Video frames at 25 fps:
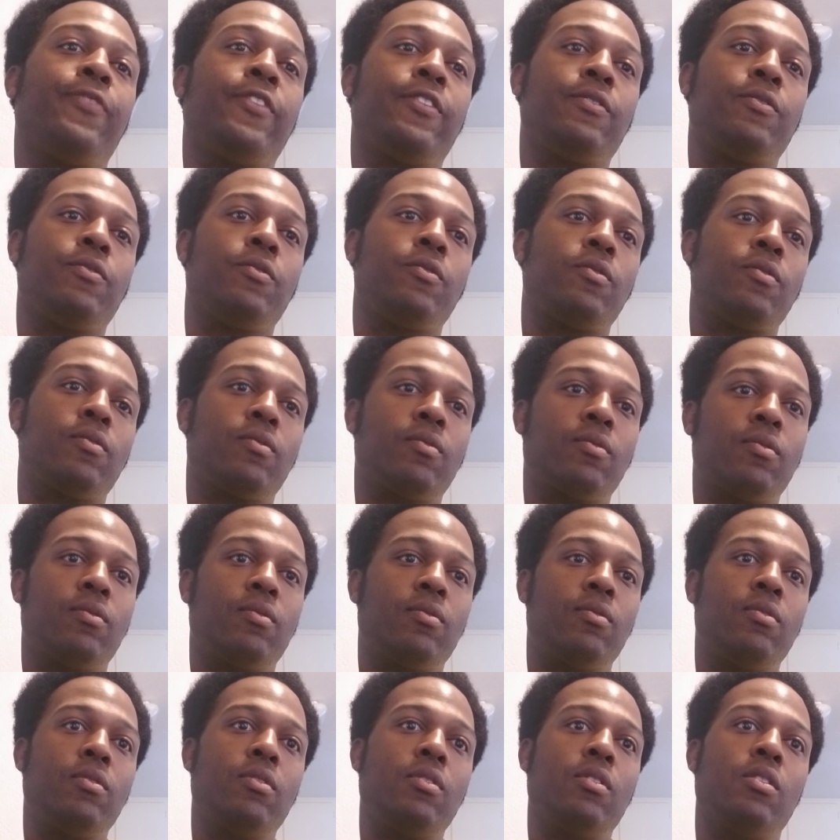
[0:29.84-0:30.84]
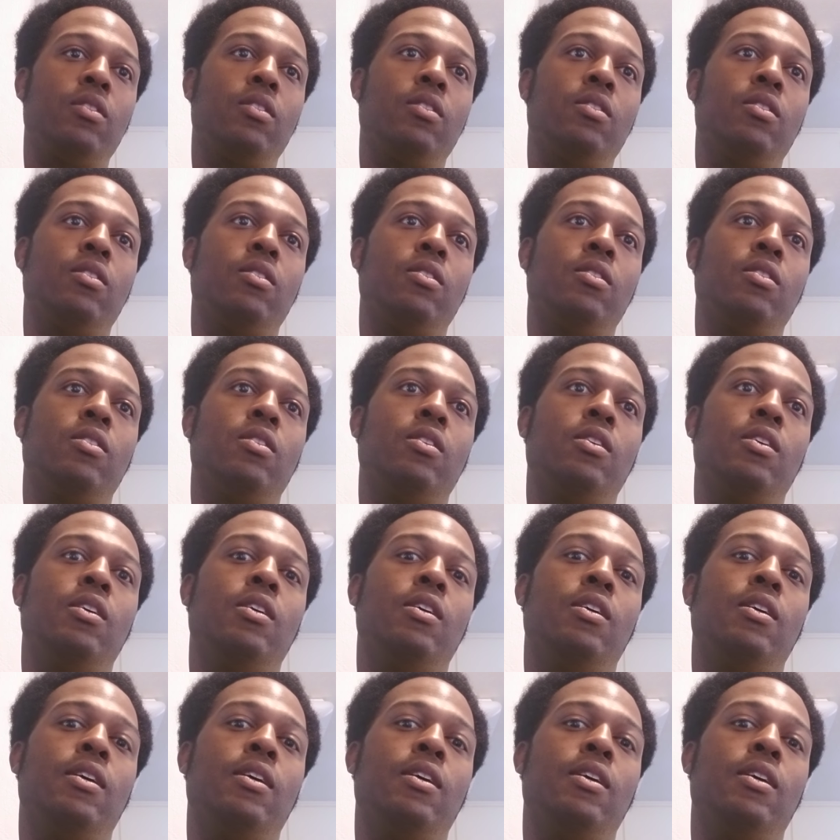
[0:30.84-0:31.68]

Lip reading: No one is speaking in this clip.